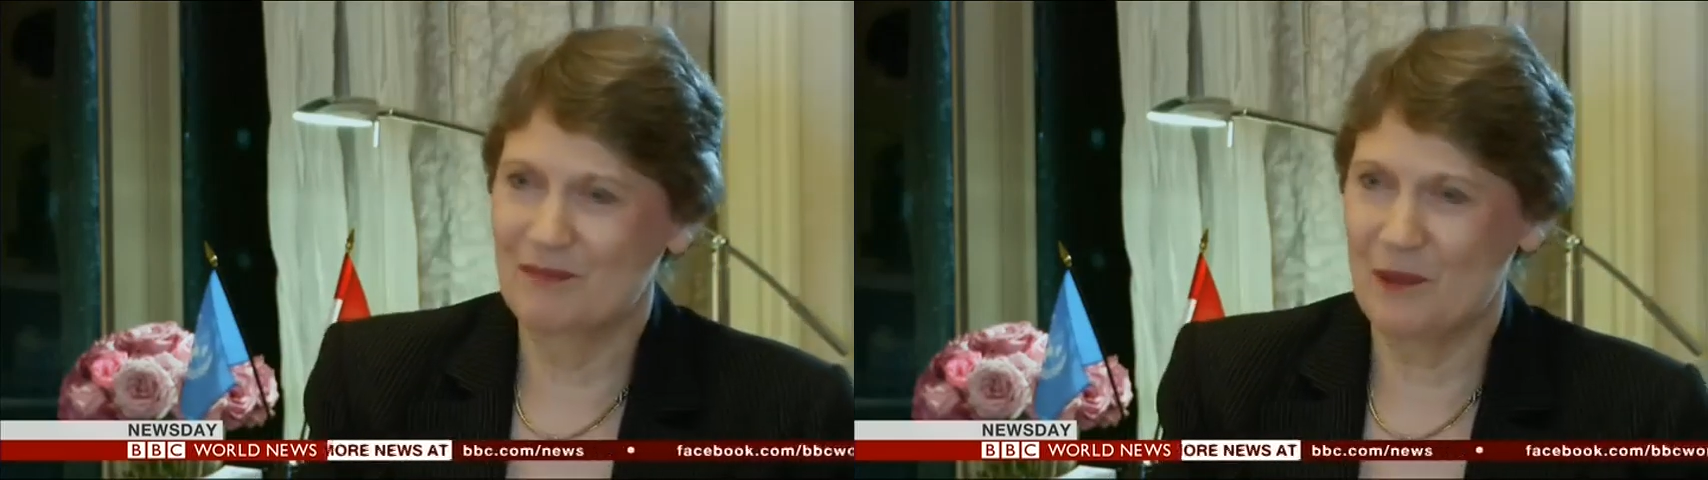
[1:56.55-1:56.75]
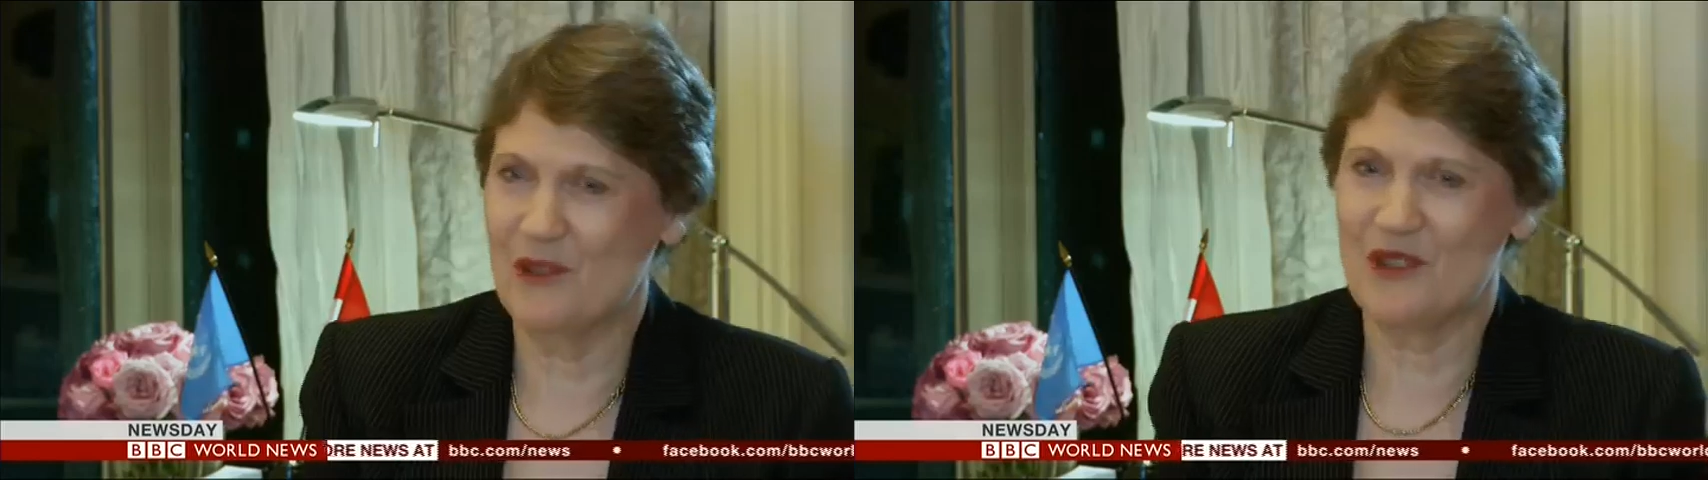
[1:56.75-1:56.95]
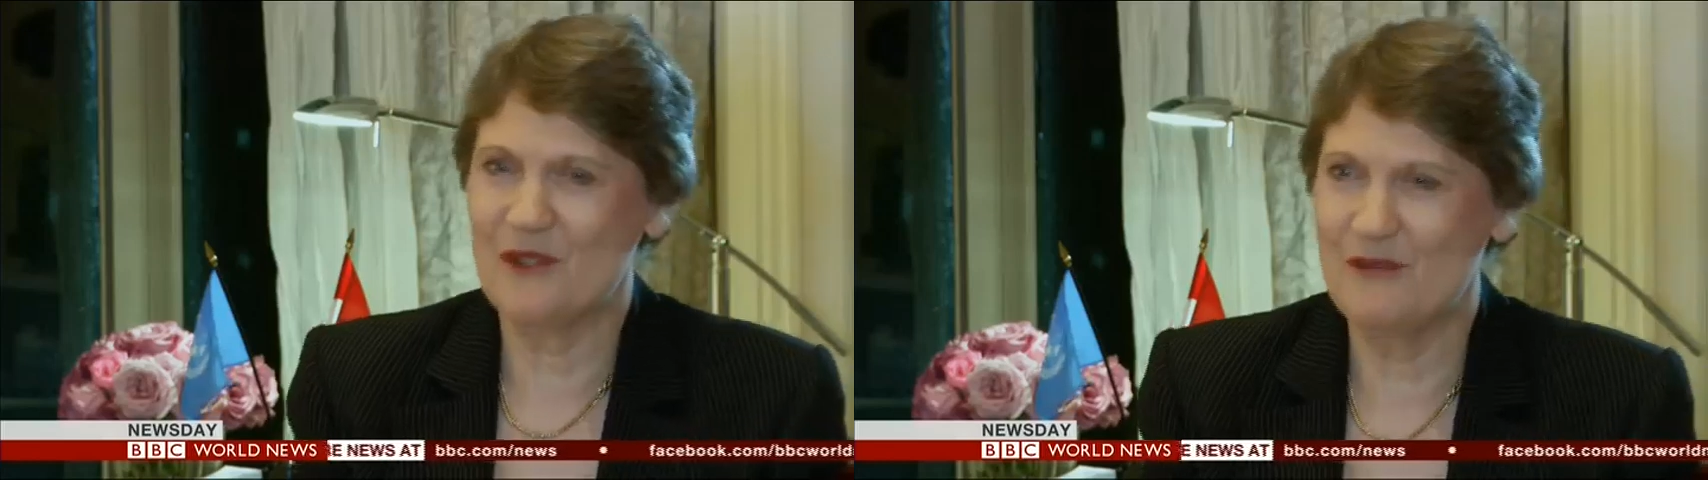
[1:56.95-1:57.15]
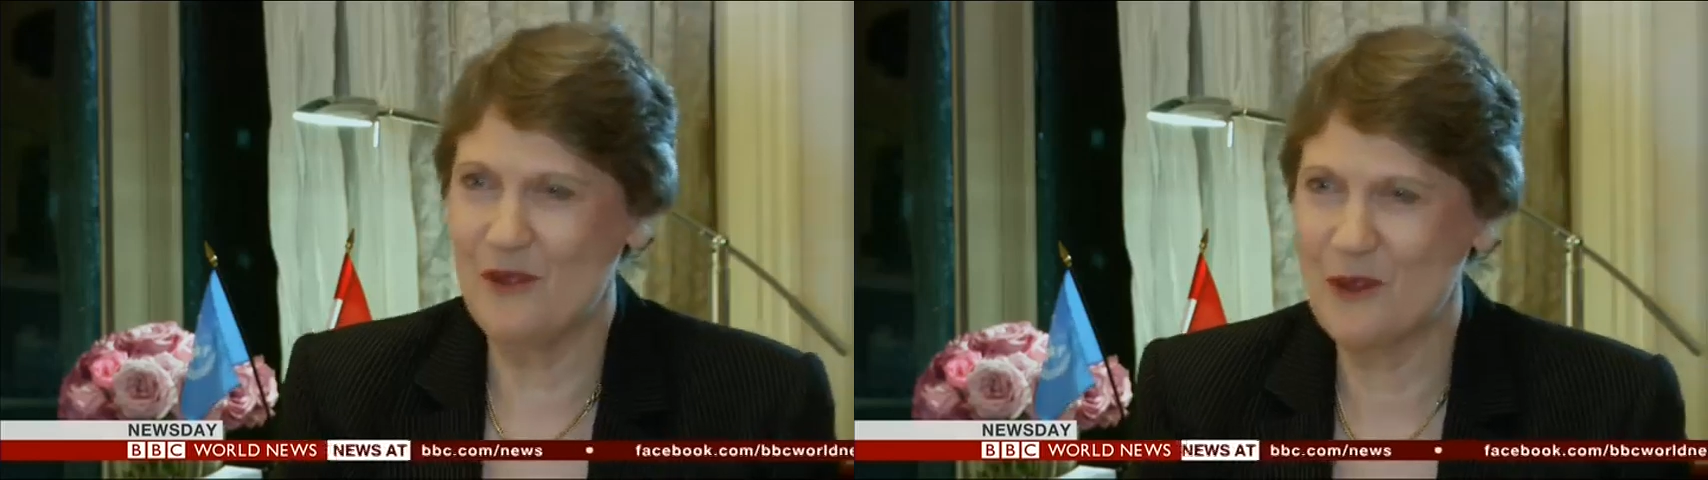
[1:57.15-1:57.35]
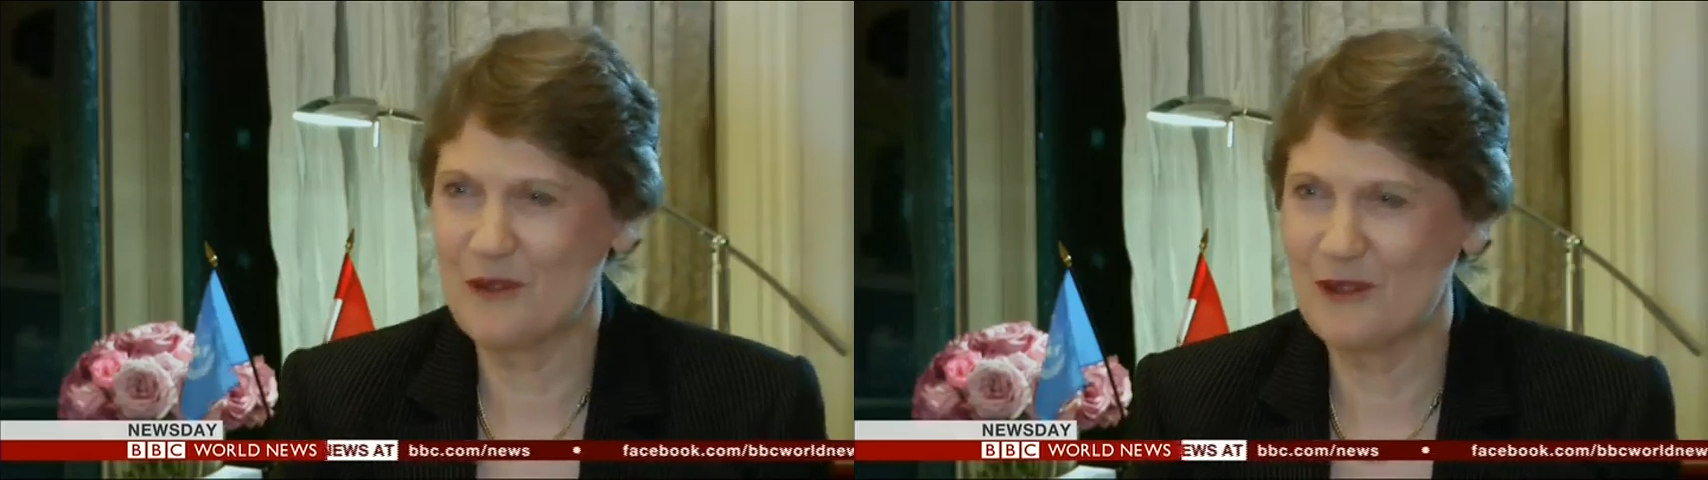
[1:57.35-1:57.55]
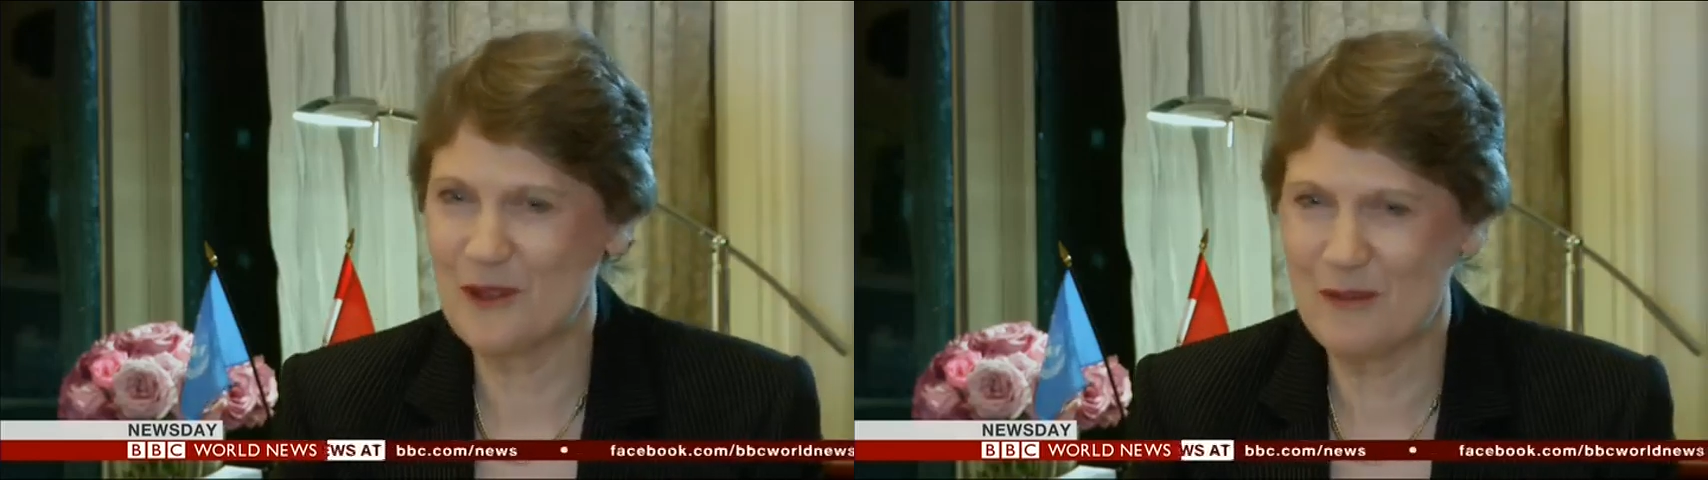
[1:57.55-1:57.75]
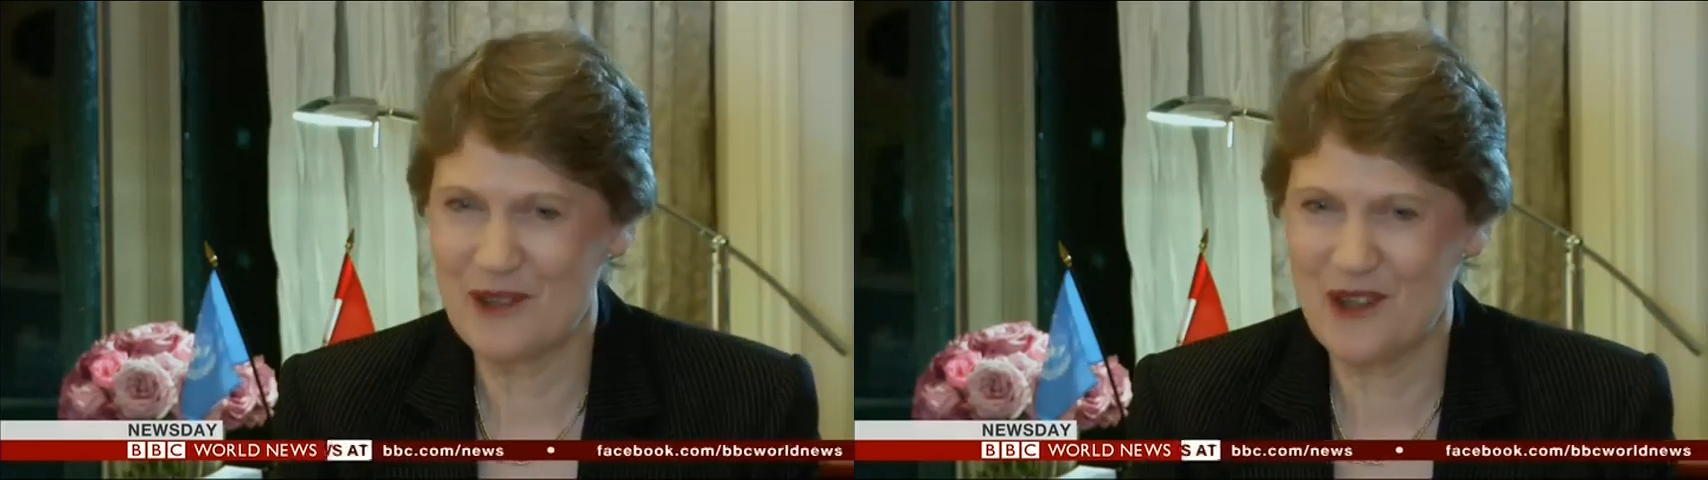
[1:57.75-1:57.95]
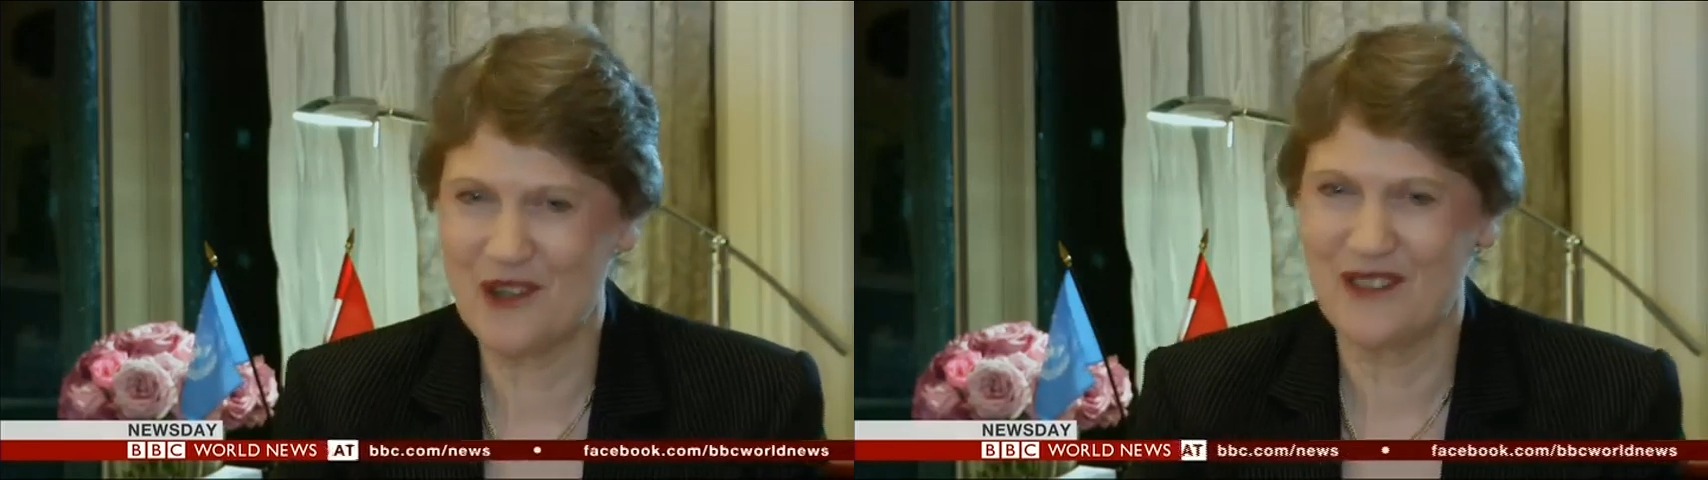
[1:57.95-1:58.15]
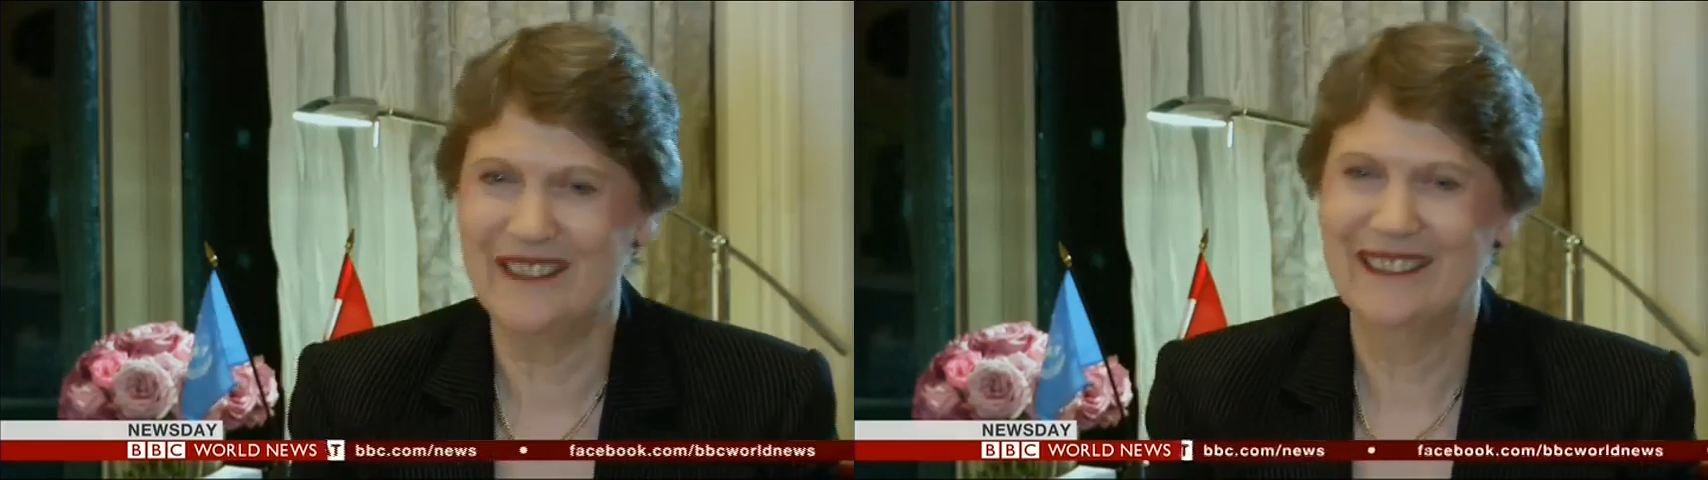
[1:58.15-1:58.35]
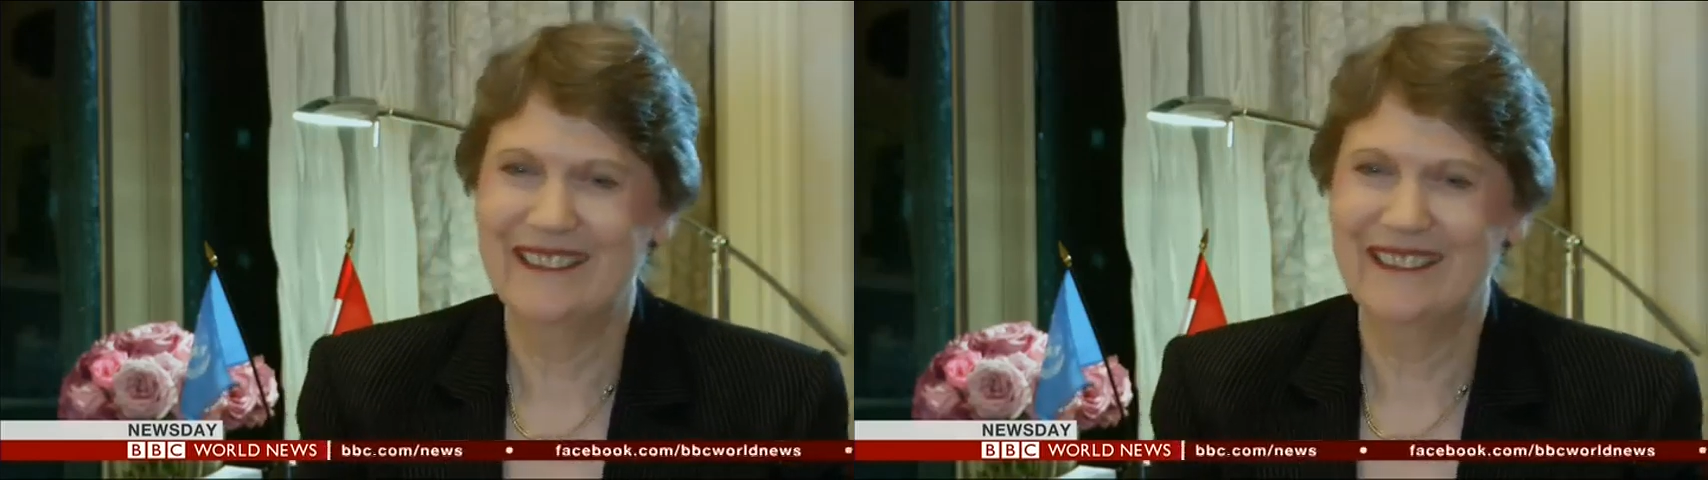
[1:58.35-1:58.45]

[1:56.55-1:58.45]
put myself forward for the position.